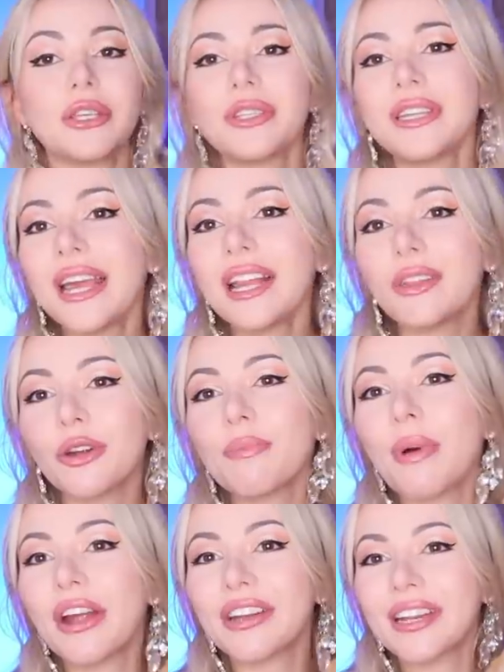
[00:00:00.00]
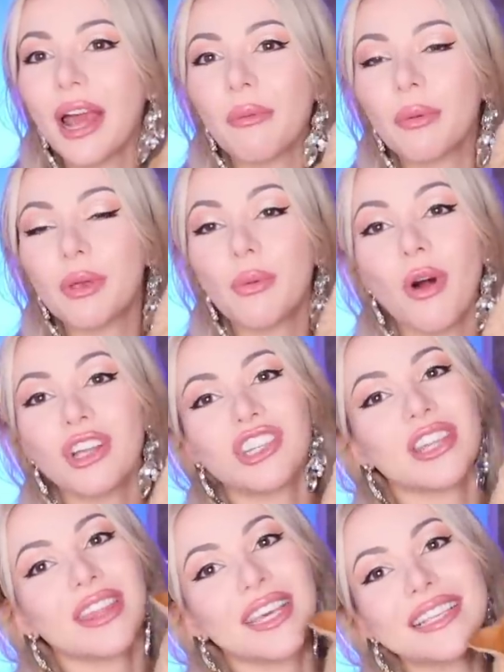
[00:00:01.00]
So today, Lord Byron and I will be
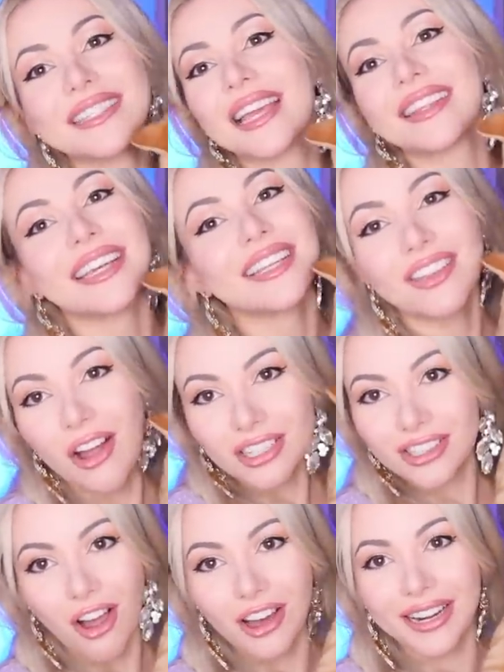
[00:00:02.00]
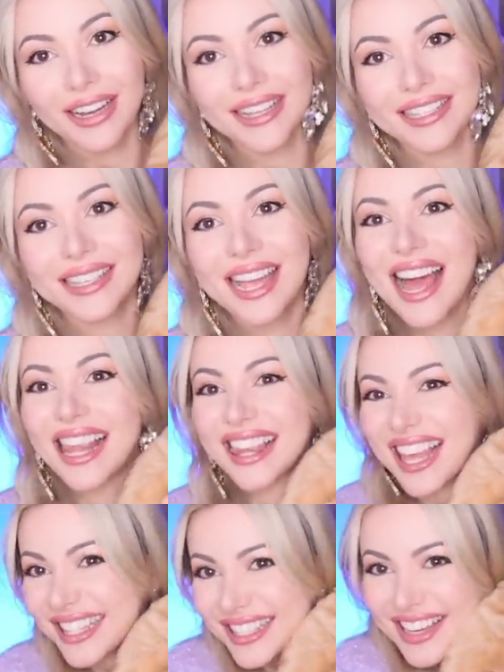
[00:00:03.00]
watching things that TikTok taught us.
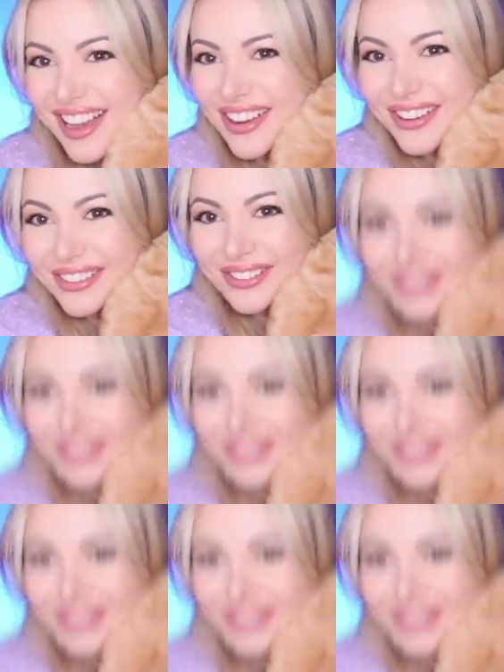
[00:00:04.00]
Let's go.